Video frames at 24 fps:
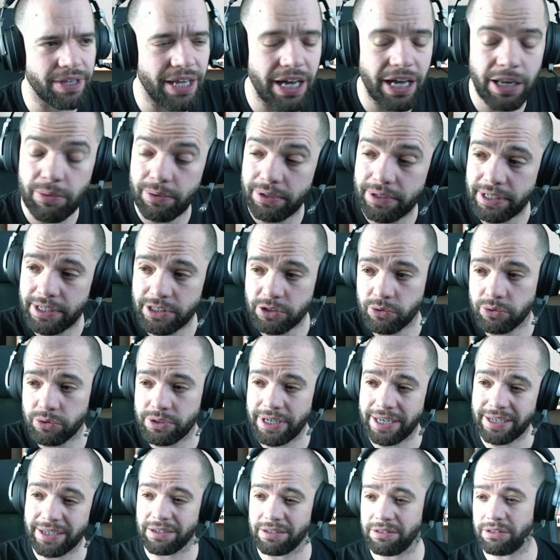Anyway, let's
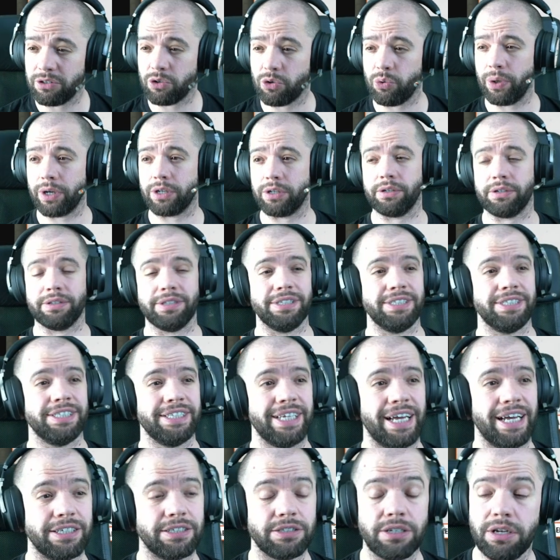take a quick look at the
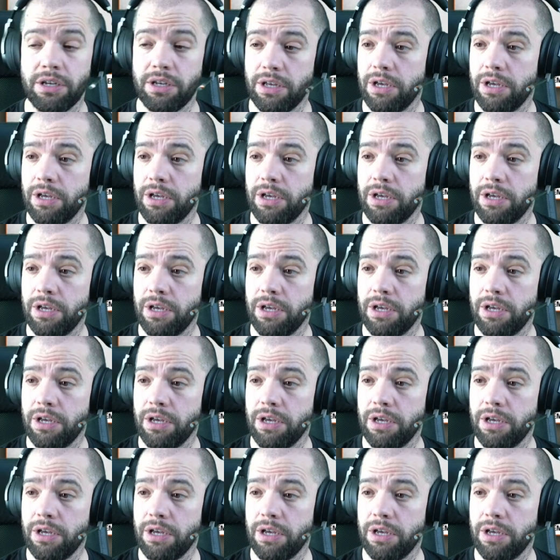stats.